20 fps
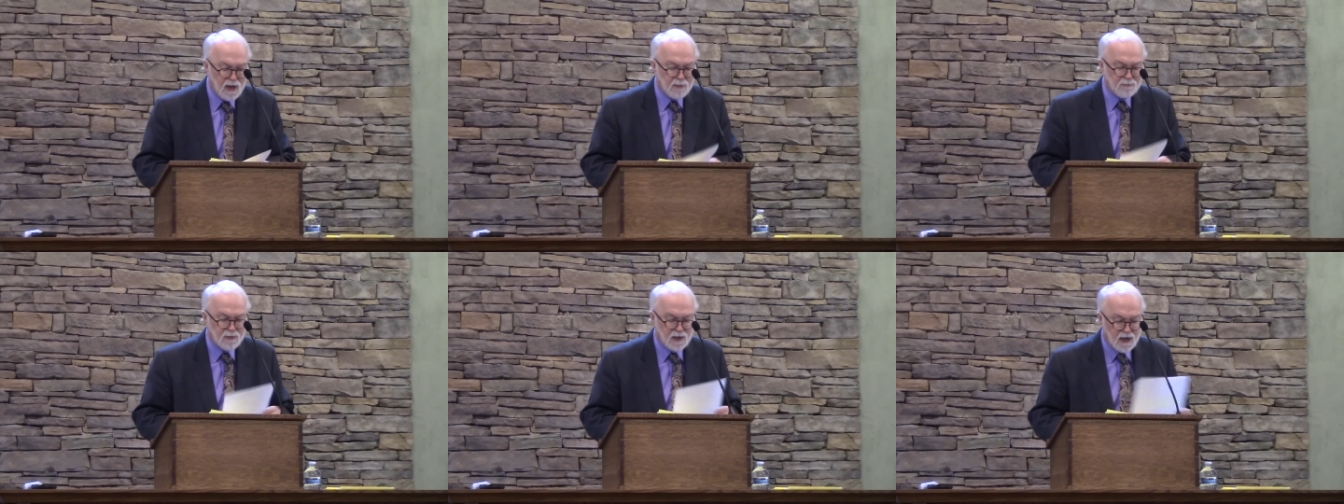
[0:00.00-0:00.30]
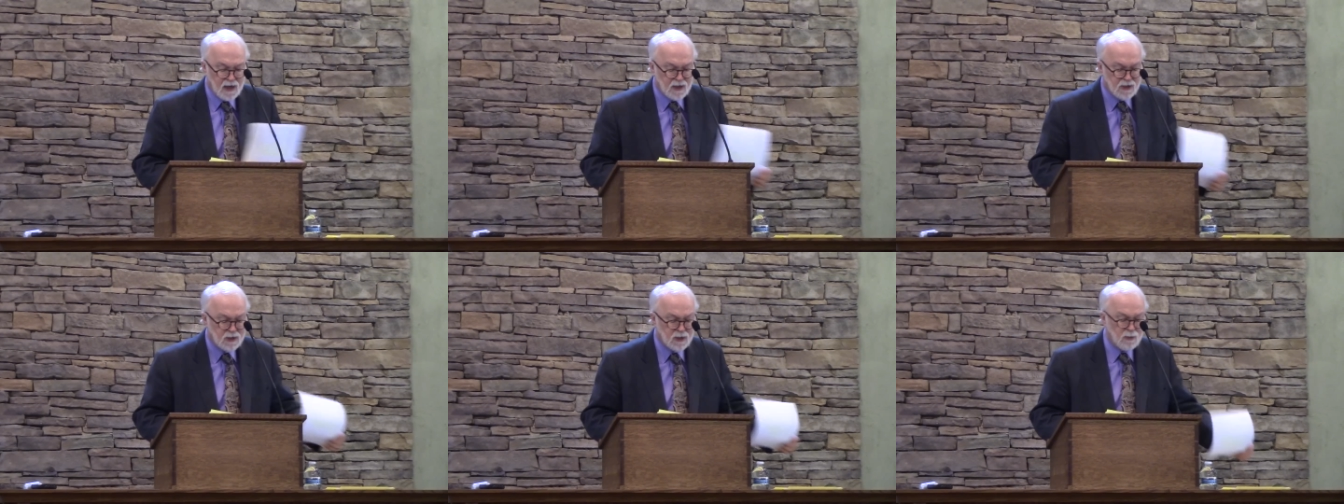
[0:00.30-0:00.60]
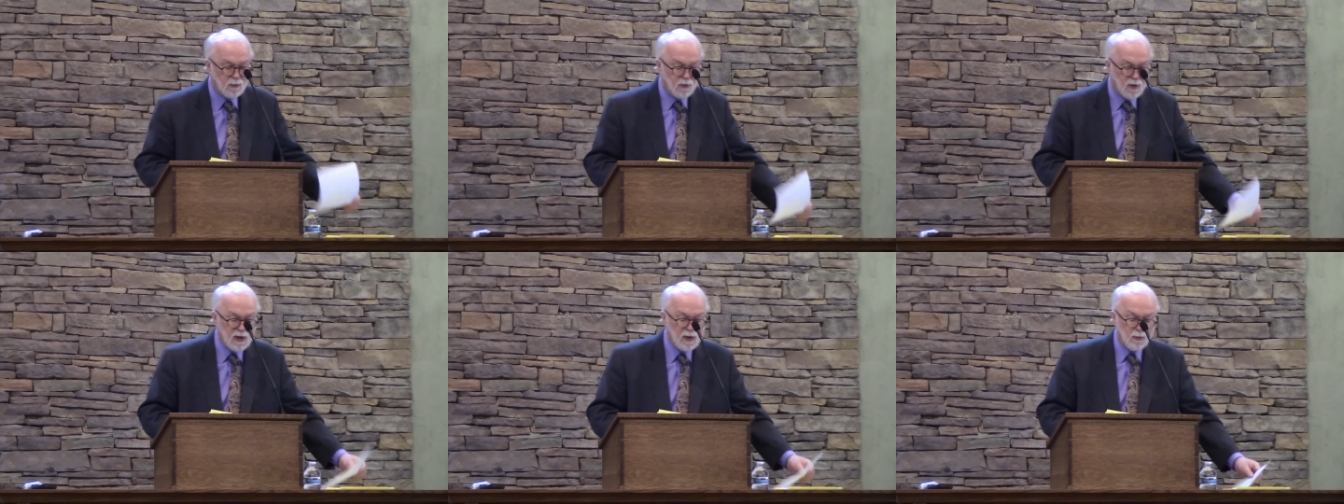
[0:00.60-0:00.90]

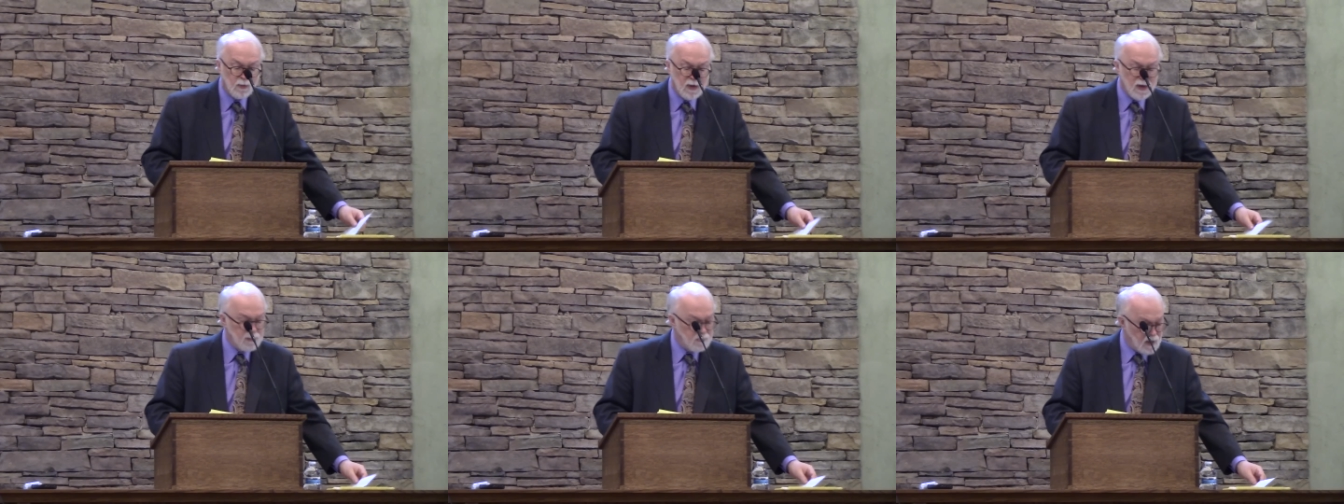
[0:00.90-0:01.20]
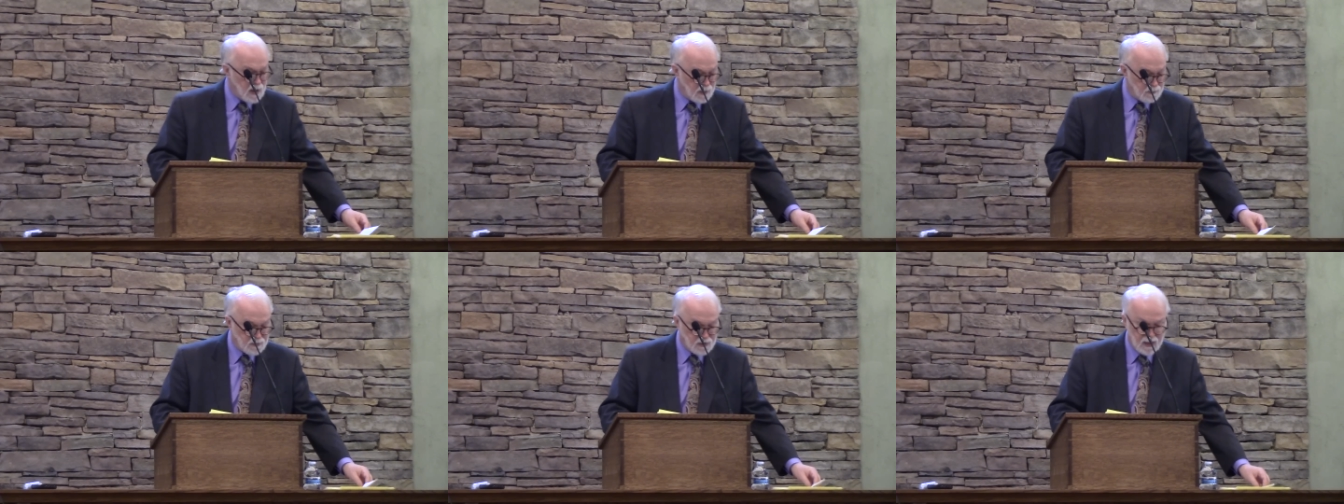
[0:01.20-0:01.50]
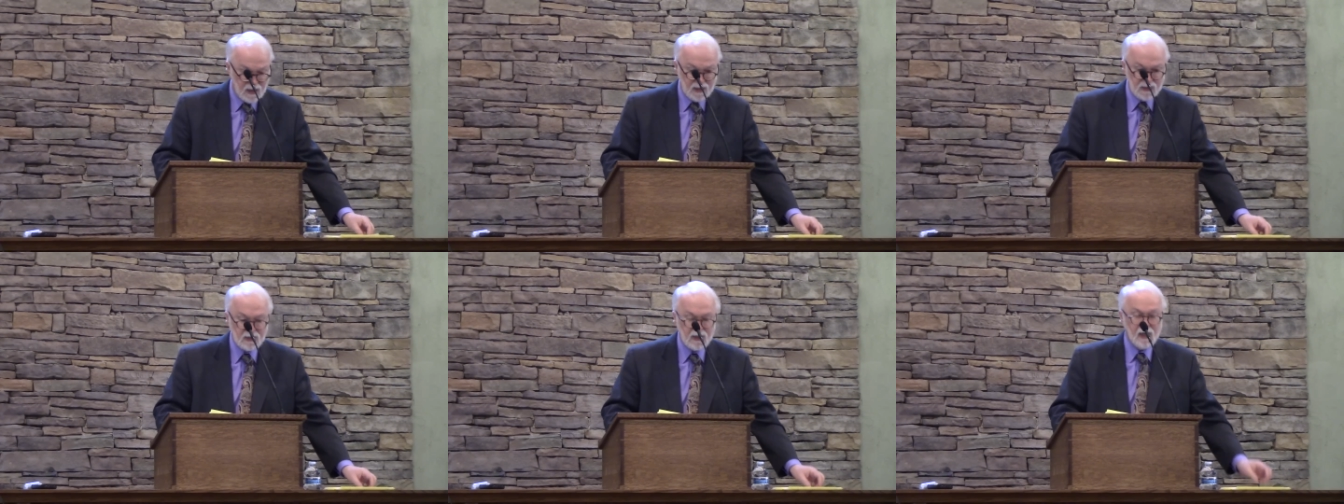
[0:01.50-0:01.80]
baptized, and re
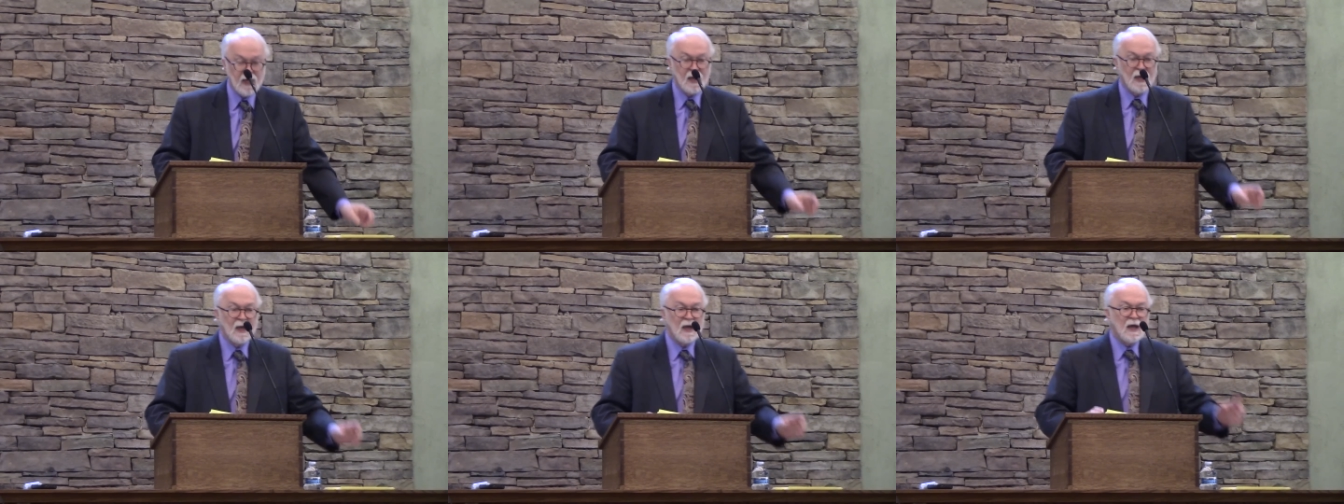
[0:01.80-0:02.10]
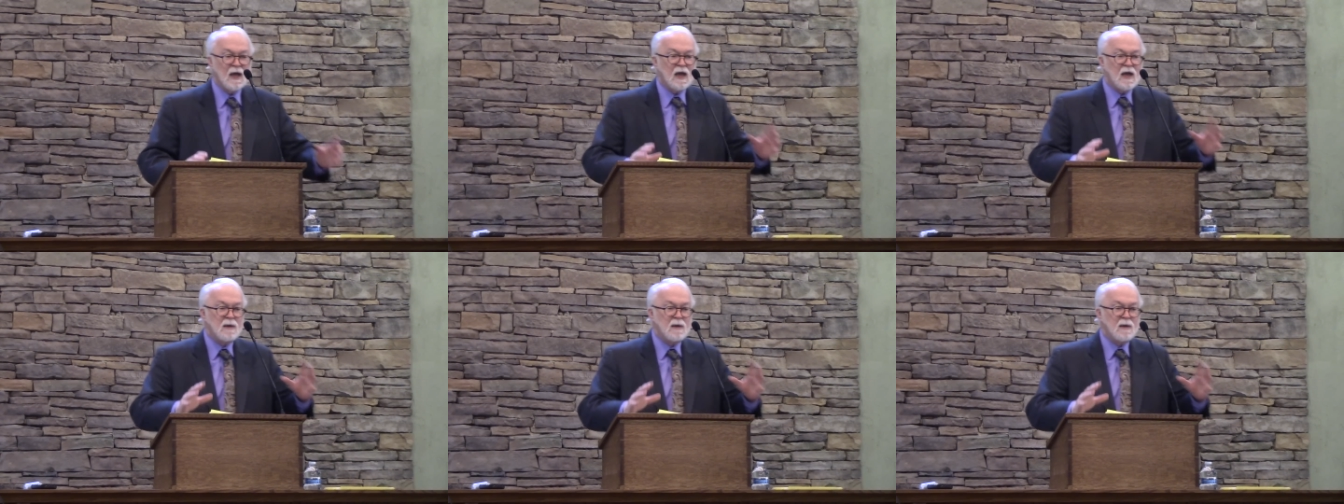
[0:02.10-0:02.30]
rebaptized baptized.